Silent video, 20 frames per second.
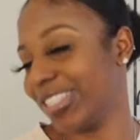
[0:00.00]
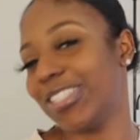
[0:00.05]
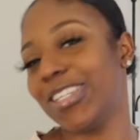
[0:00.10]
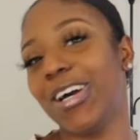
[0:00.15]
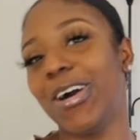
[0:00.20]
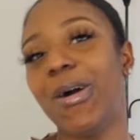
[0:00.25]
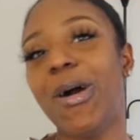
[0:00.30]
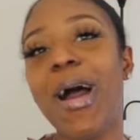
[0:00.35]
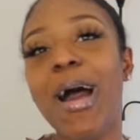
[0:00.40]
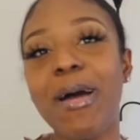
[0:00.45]

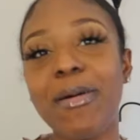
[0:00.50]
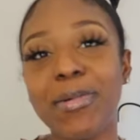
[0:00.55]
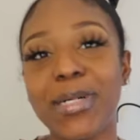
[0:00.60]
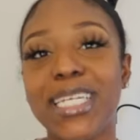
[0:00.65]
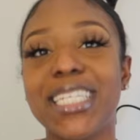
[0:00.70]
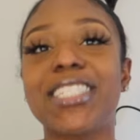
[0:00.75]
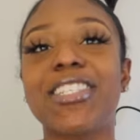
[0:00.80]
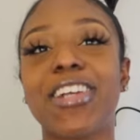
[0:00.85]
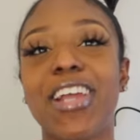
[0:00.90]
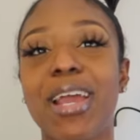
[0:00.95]
So
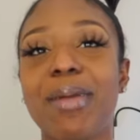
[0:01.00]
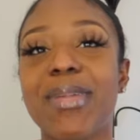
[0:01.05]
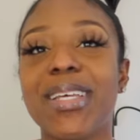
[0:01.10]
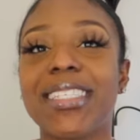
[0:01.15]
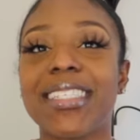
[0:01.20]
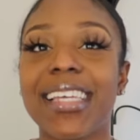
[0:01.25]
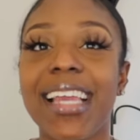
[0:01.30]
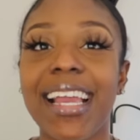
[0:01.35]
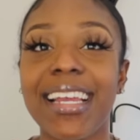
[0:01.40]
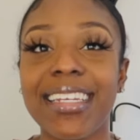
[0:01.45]
my Instagram
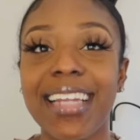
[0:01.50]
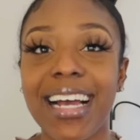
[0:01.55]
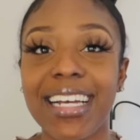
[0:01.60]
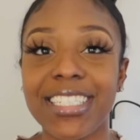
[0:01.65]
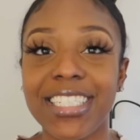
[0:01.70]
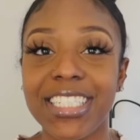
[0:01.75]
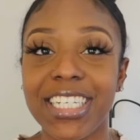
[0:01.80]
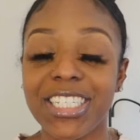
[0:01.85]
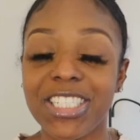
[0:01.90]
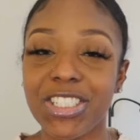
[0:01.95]
is
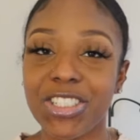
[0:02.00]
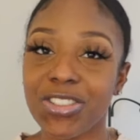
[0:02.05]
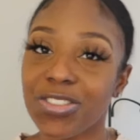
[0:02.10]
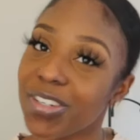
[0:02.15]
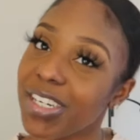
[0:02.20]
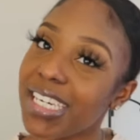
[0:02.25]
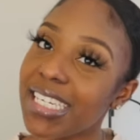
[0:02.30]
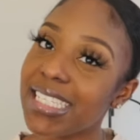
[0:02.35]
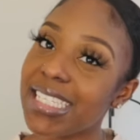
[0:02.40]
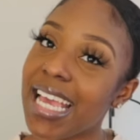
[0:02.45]

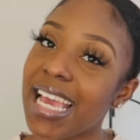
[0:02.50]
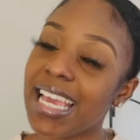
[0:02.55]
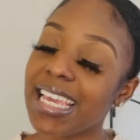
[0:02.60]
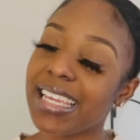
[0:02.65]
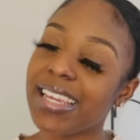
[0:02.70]
k.shantrice.